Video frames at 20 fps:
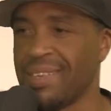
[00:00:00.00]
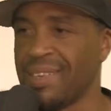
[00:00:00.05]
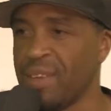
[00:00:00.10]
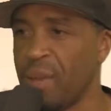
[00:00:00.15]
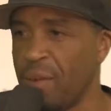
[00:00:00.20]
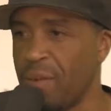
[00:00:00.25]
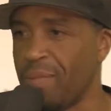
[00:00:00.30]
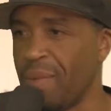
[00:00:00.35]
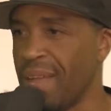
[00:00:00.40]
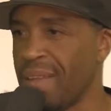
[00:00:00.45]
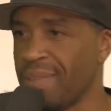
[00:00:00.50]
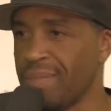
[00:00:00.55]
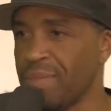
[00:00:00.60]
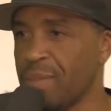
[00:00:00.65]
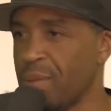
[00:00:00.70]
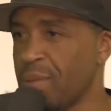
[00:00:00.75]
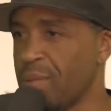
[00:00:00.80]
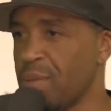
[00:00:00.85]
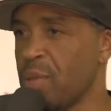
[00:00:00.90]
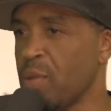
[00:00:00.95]
no,
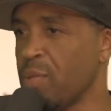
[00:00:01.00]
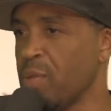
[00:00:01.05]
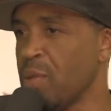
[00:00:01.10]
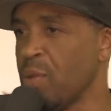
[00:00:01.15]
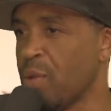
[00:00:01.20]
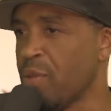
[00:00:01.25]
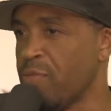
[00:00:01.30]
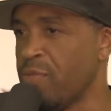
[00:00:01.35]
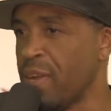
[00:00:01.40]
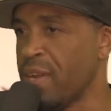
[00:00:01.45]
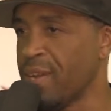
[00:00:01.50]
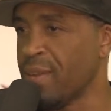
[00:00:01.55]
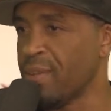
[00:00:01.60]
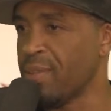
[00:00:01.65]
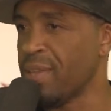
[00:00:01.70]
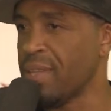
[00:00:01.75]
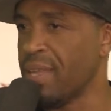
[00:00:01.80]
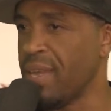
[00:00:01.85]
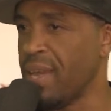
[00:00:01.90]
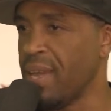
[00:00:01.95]
you were funnier
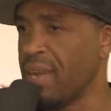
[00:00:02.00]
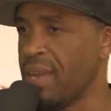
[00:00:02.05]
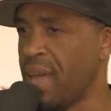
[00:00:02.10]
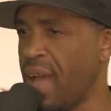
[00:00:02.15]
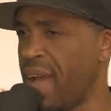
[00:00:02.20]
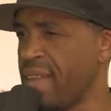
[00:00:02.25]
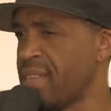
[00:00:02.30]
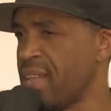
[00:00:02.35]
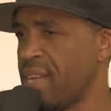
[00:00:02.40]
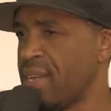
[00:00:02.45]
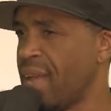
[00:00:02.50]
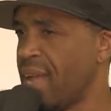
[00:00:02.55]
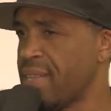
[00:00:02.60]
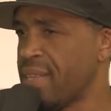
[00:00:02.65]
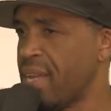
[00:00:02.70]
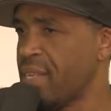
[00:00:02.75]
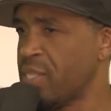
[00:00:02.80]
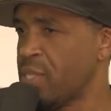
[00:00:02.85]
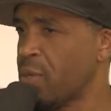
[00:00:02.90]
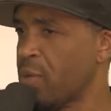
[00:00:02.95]
than the headline. I
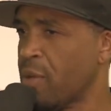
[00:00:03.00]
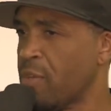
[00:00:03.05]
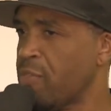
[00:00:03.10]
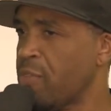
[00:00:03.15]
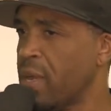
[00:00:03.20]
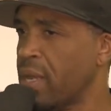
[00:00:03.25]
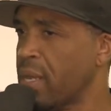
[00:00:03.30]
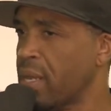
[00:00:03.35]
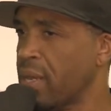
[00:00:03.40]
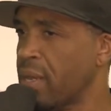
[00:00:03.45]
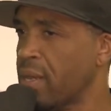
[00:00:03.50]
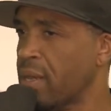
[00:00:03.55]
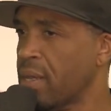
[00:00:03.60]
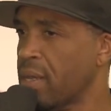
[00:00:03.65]
thought you were funnier.